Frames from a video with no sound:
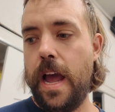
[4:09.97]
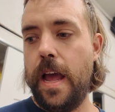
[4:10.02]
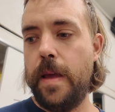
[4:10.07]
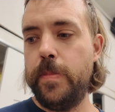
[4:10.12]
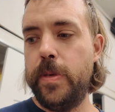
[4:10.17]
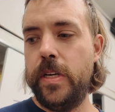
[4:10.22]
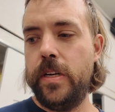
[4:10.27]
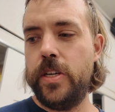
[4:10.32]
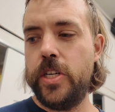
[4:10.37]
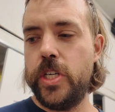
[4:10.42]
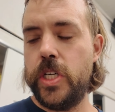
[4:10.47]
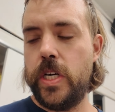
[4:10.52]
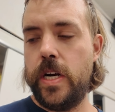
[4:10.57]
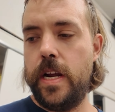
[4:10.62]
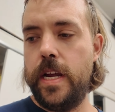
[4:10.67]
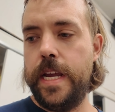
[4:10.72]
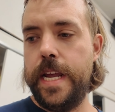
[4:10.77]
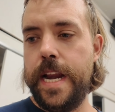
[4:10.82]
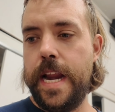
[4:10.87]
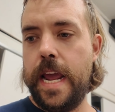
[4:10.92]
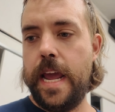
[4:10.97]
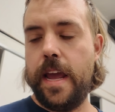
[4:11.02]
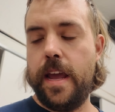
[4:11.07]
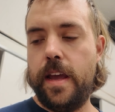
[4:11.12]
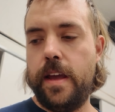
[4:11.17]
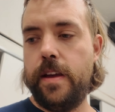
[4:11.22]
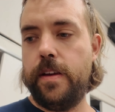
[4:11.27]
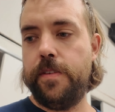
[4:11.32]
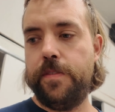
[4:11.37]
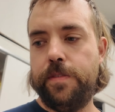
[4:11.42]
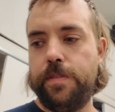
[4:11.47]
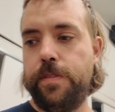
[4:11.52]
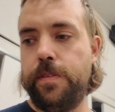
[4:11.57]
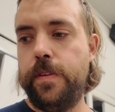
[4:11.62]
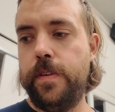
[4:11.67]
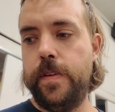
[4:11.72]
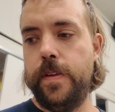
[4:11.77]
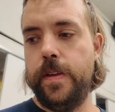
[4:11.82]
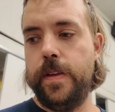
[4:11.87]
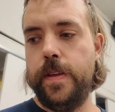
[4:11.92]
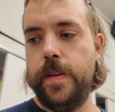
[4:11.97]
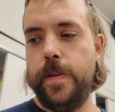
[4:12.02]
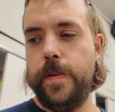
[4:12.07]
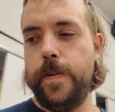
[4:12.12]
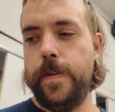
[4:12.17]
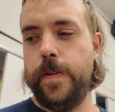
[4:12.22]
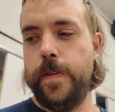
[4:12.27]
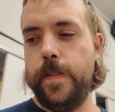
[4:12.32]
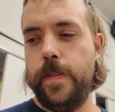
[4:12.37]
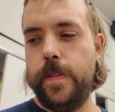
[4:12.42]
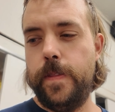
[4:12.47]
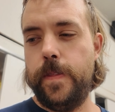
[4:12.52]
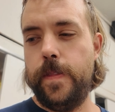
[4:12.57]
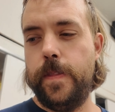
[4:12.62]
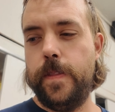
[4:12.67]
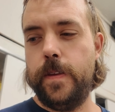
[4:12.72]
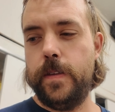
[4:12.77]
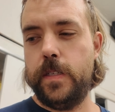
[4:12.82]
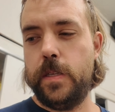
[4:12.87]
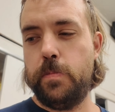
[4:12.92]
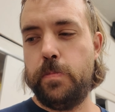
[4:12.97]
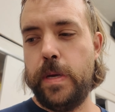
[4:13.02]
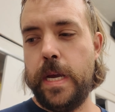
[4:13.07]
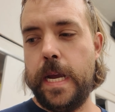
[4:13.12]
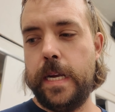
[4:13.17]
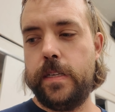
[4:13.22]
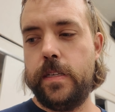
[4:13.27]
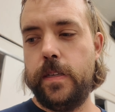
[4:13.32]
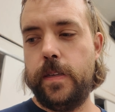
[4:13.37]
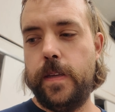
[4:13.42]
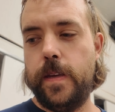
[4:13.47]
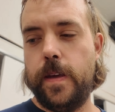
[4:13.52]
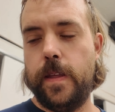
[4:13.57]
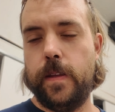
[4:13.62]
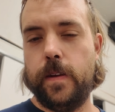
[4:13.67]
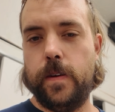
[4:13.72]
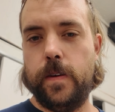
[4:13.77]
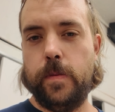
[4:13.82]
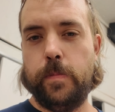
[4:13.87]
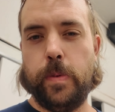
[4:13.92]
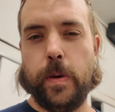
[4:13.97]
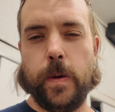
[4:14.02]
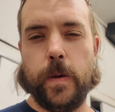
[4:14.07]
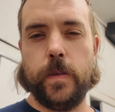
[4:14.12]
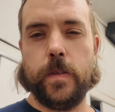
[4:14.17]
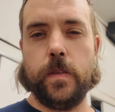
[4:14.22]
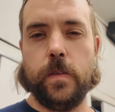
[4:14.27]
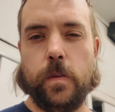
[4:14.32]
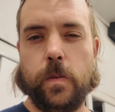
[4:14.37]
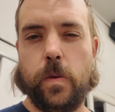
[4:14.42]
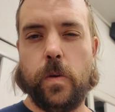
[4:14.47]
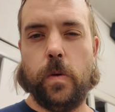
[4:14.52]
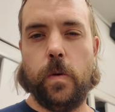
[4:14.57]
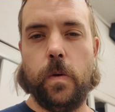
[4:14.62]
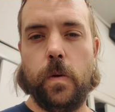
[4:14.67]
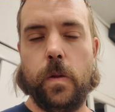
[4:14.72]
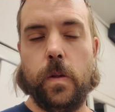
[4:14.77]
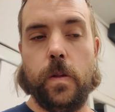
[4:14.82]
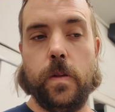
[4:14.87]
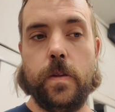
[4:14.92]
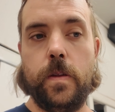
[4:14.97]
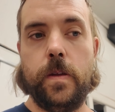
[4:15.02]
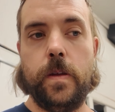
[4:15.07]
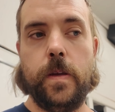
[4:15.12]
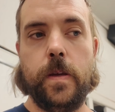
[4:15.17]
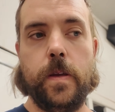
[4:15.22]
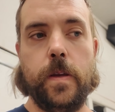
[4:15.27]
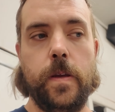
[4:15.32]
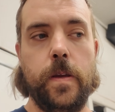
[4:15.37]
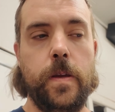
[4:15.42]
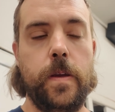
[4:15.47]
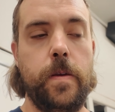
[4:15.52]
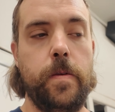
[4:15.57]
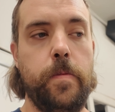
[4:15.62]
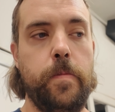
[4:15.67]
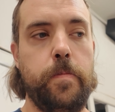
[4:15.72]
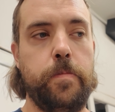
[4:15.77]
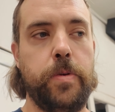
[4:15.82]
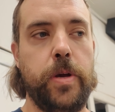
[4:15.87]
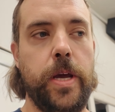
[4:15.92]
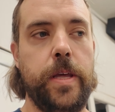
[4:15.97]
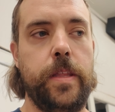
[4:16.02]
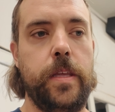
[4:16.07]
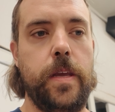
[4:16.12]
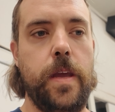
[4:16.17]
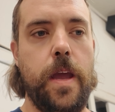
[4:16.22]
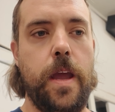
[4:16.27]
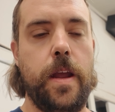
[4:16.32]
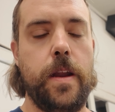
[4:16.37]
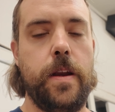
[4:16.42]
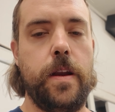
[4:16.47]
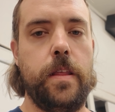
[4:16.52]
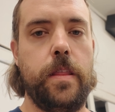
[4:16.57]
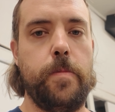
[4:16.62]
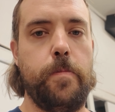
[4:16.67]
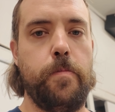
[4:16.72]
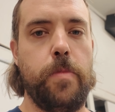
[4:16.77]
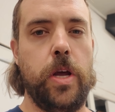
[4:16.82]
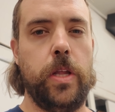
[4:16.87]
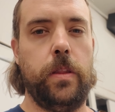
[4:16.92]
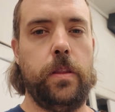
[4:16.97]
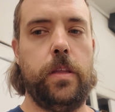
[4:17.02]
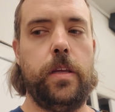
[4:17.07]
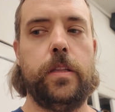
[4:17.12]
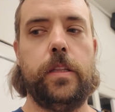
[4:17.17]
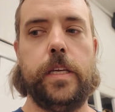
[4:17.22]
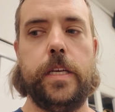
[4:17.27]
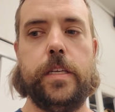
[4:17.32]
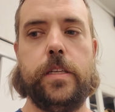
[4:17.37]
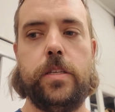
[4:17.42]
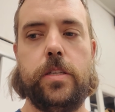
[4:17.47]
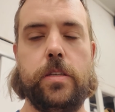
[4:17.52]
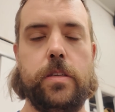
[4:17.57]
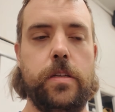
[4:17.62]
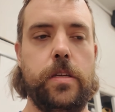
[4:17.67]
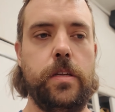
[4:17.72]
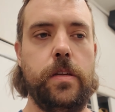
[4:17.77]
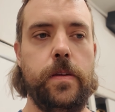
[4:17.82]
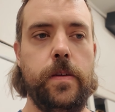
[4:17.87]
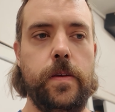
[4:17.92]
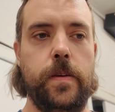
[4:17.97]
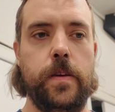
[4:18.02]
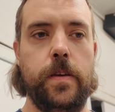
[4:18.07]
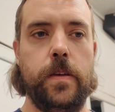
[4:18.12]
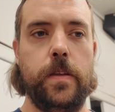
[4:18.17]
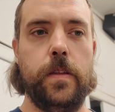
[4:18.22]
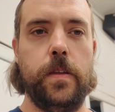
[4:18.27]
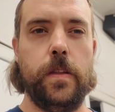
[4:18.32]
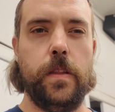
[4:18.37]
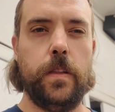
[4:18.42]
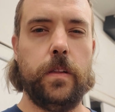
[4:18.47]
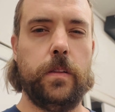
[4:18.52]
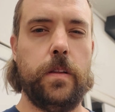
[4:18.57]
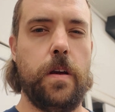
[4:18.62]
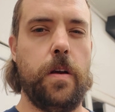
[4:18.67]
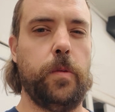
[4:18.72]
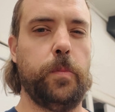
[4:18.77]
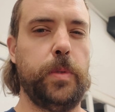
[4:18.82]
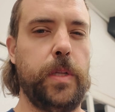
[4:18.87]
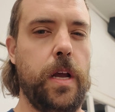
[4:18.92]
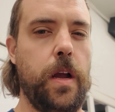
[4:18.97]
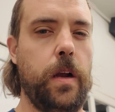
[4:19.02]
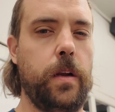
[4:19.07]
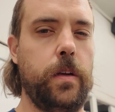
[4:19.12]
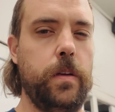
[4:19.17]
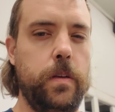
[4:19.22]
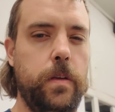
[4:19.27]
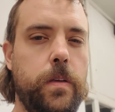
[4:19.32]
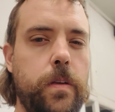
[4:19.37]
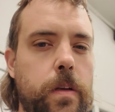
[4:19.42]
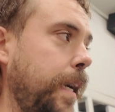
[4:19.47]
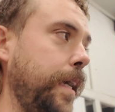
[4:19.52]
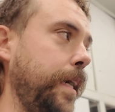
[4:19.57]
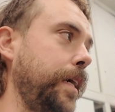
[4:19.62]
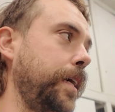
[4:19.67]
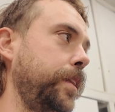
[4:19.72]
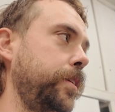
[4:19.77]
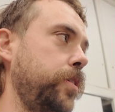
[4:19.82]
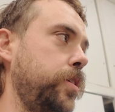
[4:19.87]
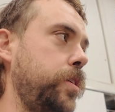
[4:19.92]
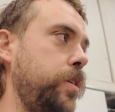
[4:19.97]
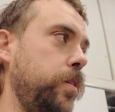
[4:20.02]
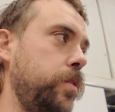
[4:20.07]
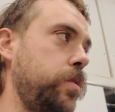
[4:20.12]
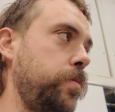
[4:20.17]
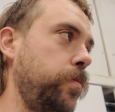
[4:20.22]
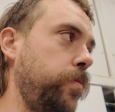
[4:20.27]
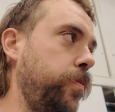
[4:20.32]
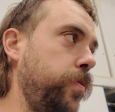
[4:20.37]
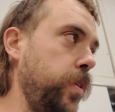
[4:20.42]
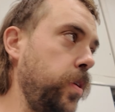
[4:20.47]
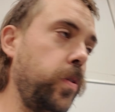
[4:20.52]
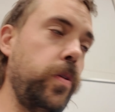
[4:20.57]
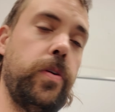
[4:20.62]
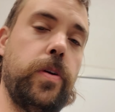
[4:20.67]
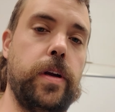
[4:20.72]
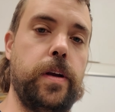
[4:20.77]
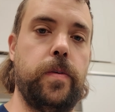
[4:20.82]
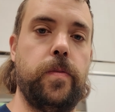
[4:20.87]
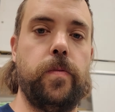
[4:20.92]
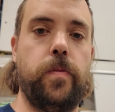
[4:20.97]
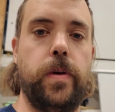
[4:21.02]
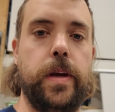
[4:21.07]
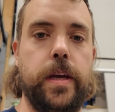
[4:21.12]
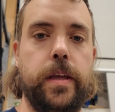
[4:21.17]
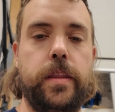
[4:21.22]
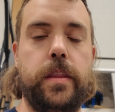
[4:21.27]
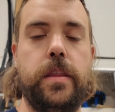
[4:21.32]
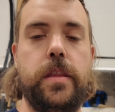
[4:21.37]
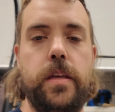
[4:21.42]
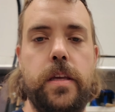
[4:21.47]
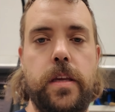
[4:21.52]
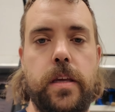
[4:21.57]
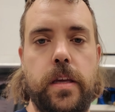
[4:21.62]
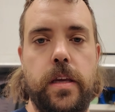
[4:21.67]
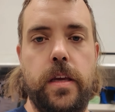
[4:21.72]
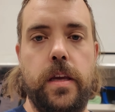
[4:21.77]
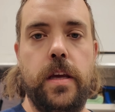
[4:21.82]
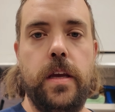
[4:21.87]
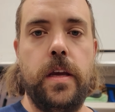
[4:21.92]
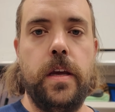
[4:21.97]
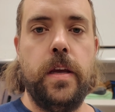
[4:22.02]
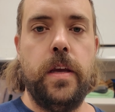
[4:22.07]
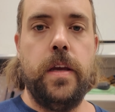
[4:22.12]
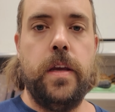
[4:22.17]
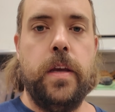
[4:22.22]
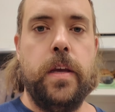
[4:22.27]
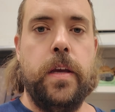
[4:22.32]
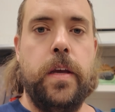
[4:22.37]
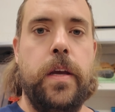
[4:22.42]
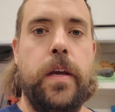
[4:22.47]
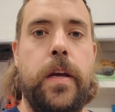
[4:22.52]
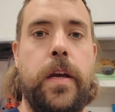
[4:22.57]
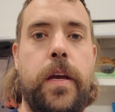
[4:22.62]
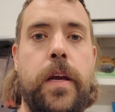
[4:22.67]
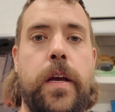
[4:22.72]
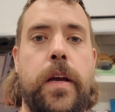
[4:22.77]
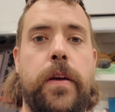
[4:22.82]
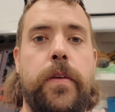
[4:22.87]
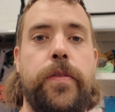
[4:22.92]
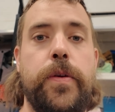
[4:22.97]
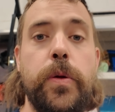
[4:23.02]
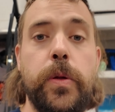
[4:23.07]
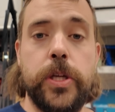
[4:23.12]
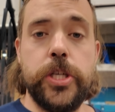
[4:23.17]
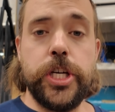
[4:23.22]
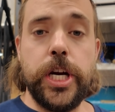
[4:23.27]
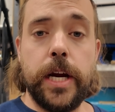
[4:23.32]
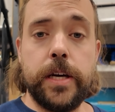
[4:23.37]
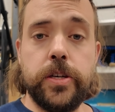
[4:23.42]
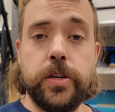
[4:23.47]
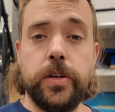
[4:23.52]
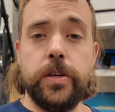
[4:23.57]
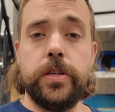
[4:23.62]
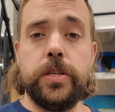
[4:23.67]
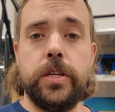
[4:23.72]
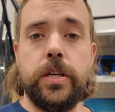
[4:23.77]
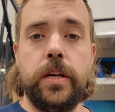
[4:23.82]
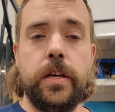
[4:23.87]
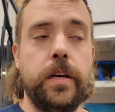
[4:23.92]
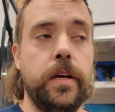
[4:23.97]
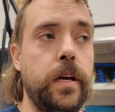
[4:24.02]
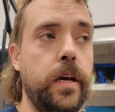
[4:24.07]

I'm gonna try and have this back together, personal goal, by the end of the month, at least the long block. There's still some fanoodering with the fuel injectors.